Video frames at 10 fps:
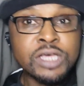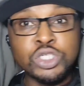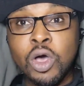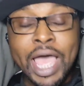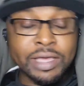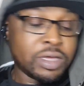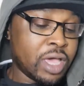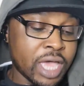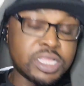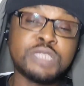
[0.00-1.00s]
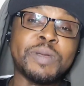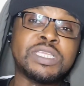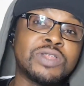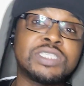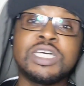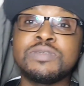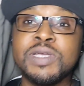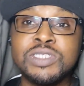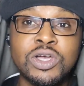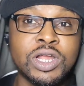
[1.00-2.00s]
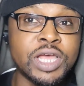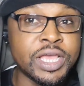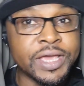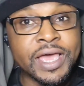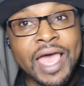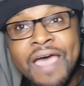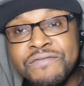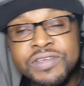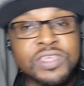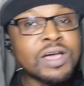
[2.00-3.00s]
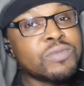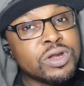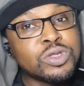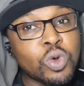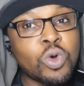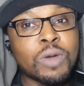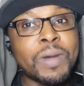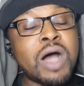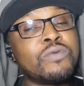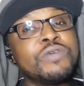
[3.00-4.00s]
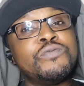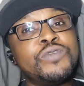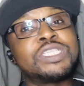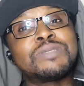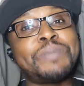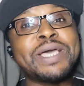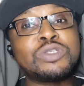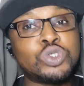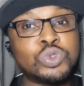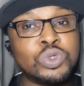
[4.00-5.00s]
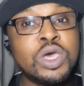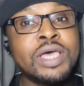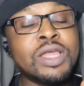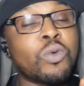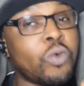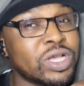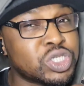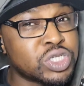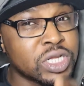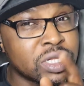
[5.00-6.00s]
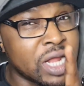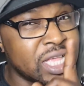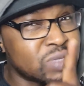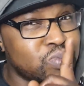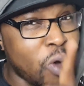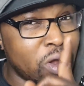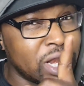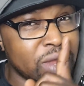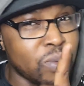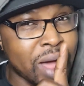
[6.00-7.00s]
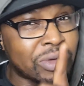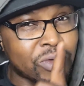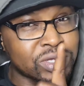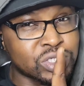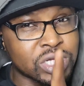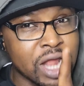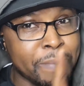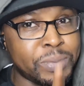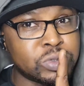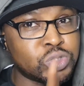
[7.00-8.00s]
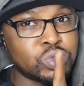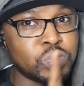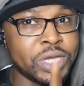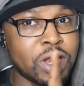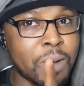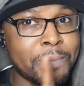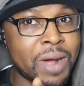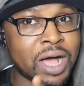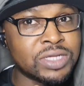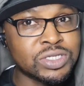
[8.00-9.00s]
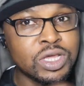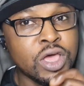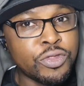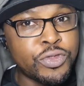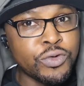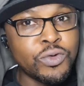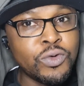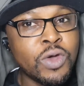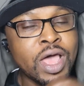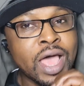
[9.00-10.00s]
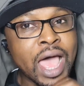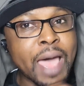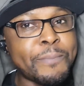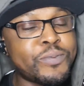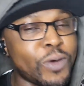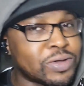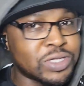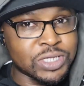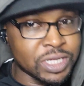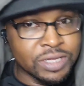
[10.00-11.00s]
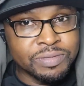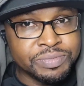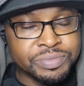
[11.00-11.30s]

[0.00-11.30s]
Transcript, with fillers: So, hey, in this particular segment, you're going to hear everything I'm going to talk about with respect to the question is only one question I put to Elon Musk through a proxy.